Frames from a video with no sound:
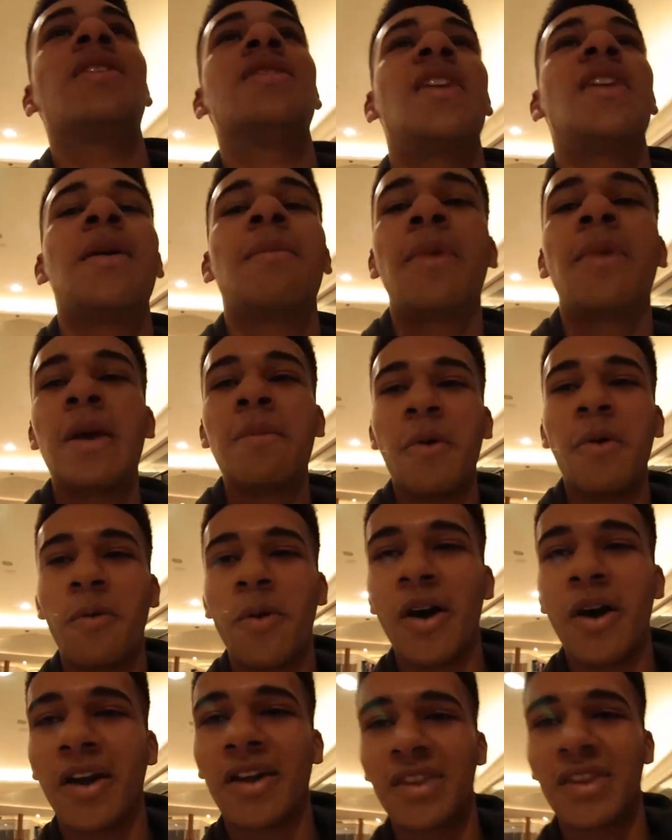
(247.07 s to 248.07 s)
same people
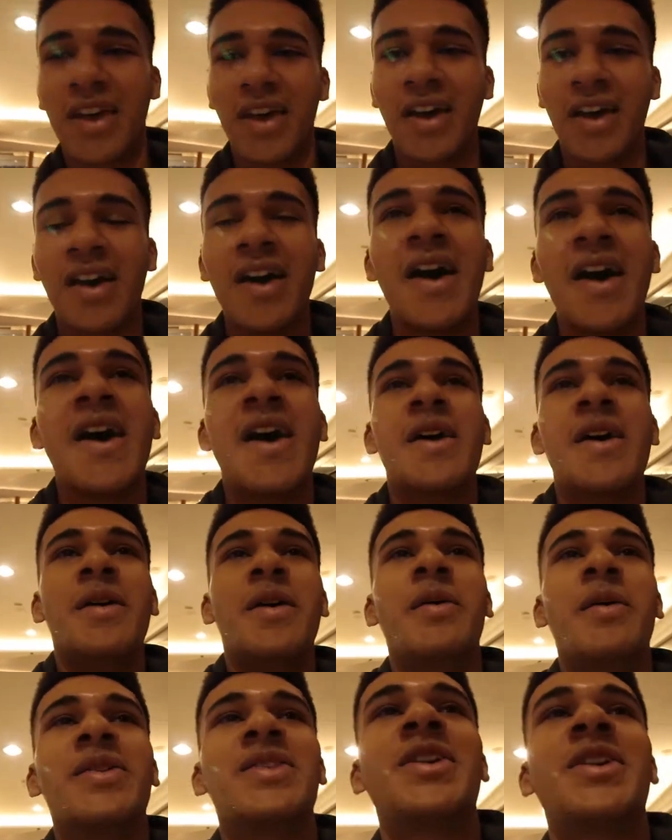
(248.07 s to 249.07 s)
working there
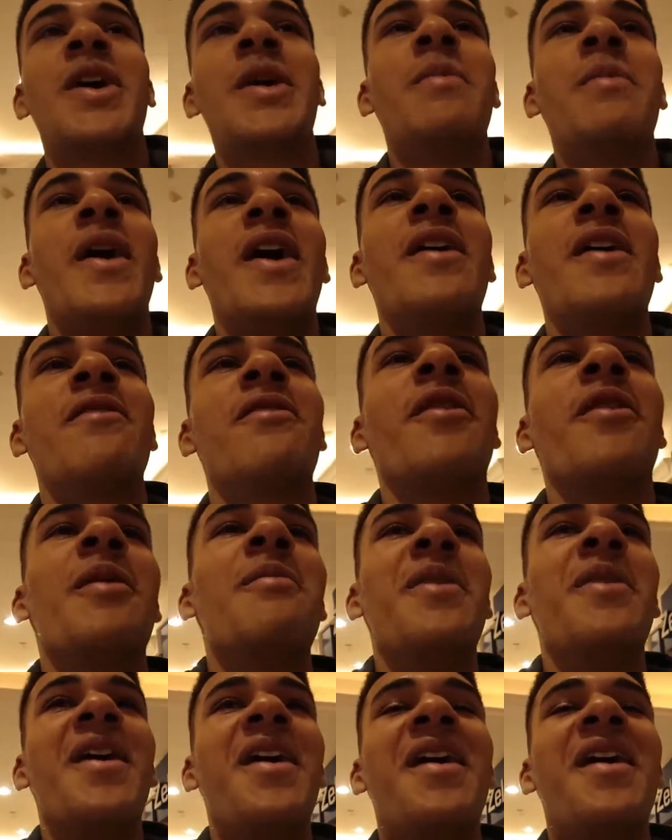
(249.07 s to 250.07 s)
I want to go buy it
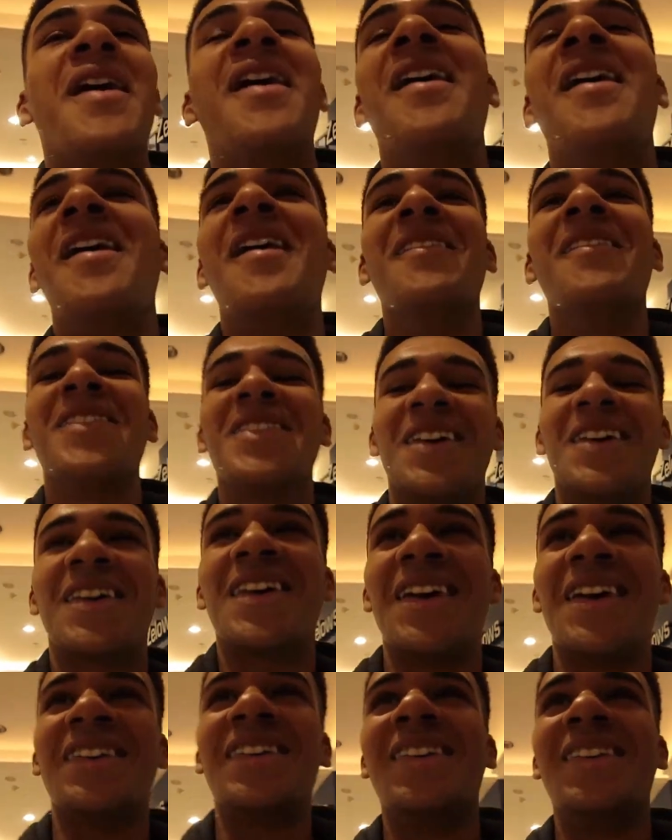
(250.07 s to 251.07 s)
from, but oh, I'm so
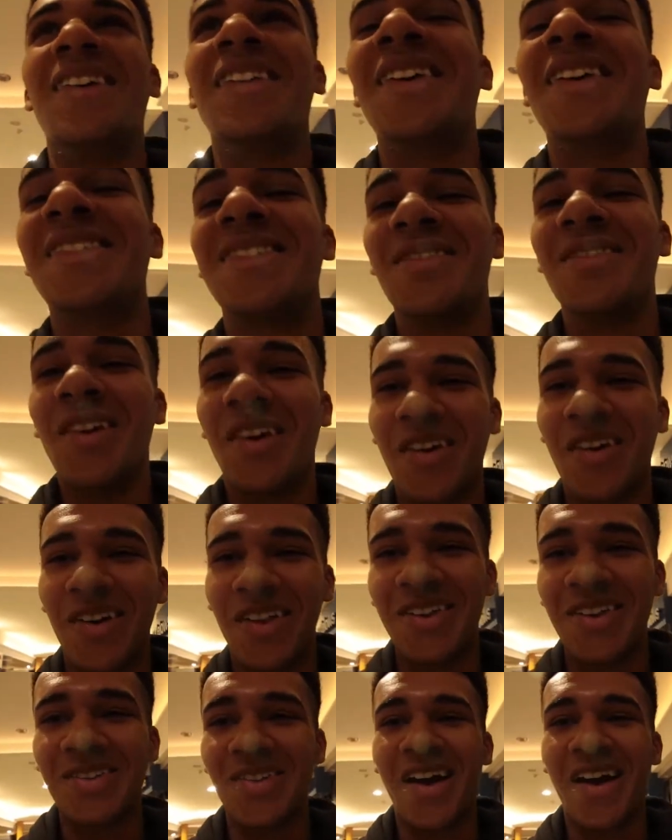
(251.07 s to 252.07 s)
keen to do this and record
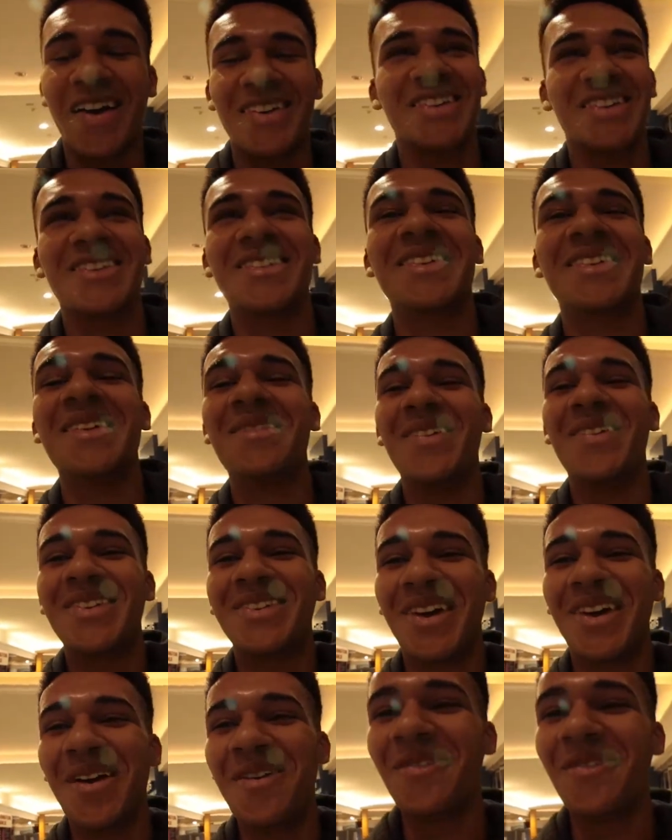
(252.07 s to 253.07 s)
this reaction. It's going to be
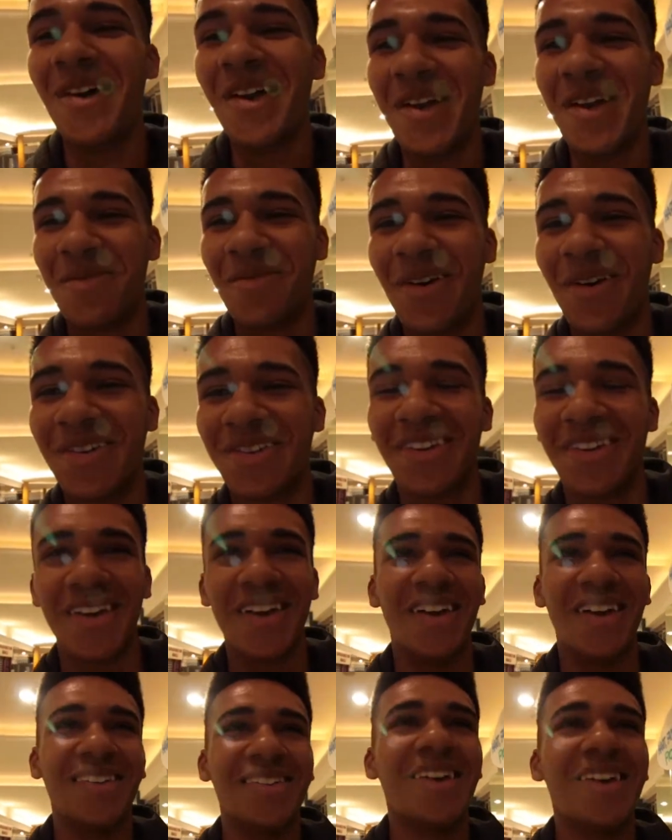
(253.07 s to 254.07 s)
so funny, boys and
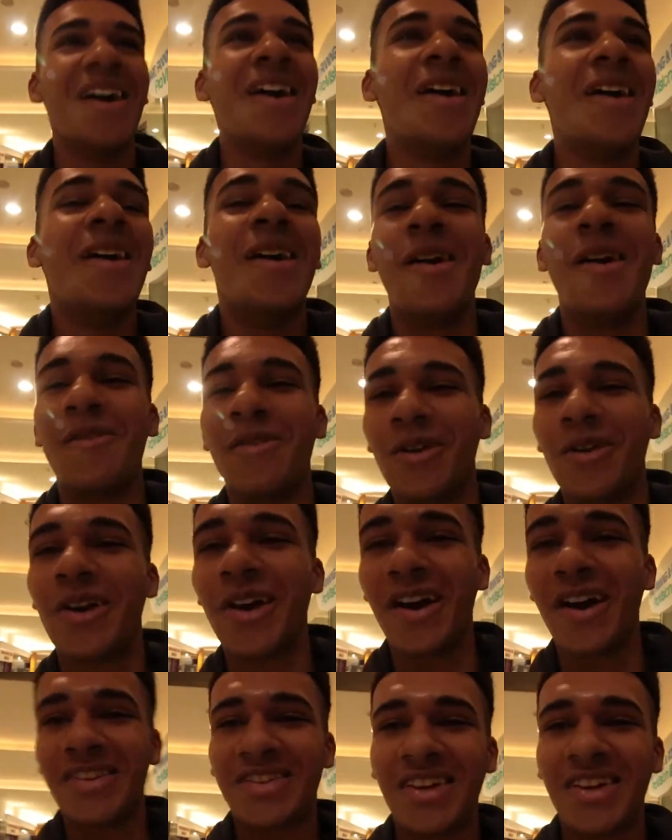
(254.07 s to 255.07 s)
girls. Hopefully you
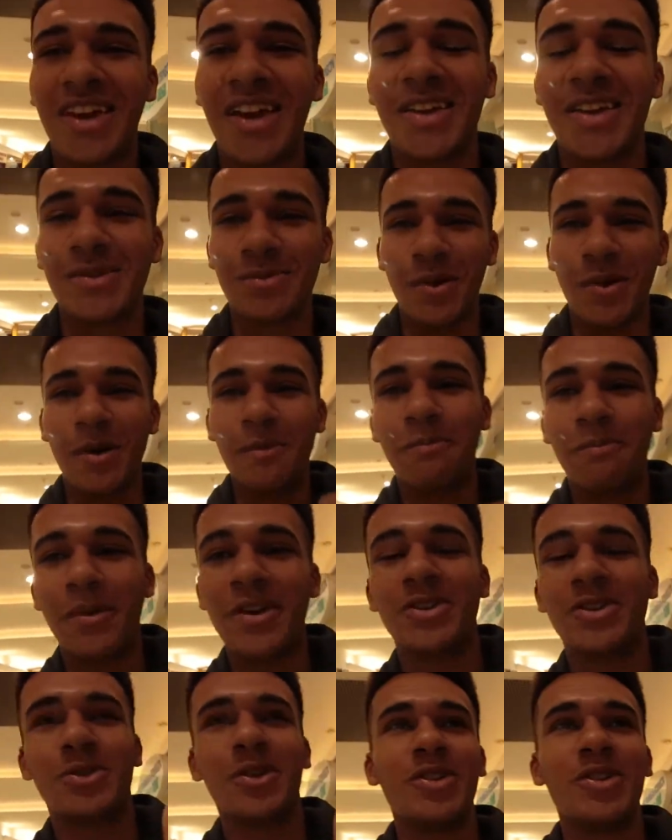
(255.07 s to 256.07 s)
guys are keen as well.
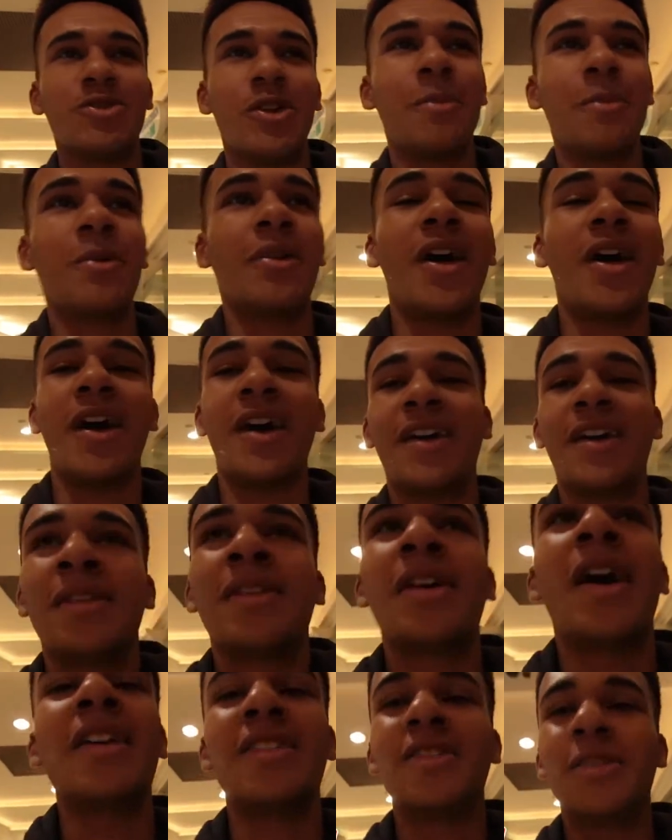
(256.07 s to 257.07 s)
Be sure to drop a like
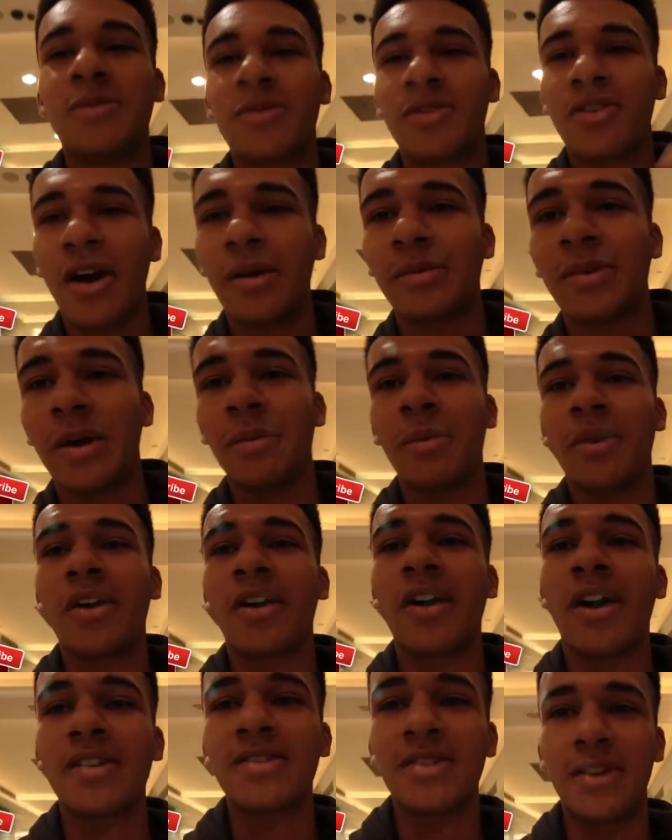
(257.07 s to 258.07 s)
and subscribe down below,
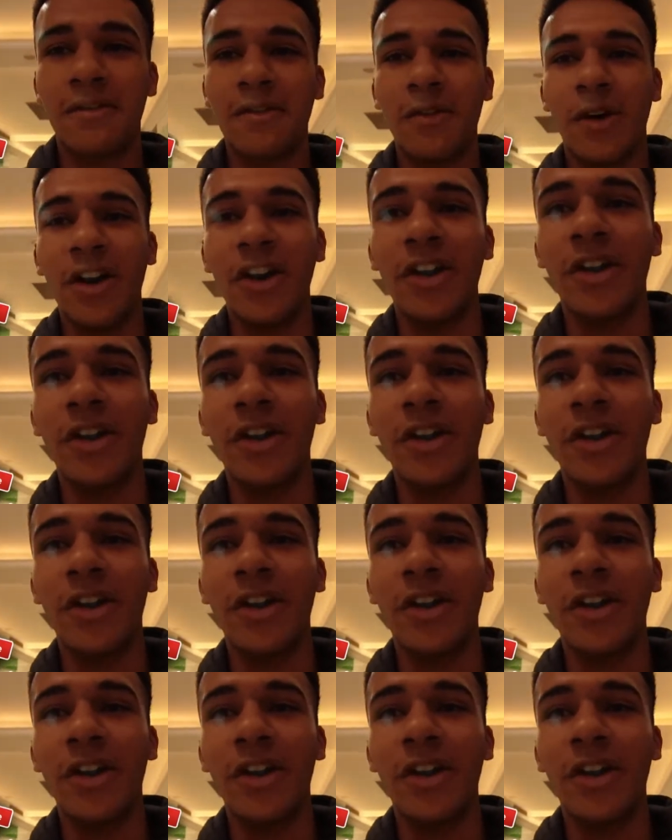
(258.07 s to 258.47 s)
guys, if you are new.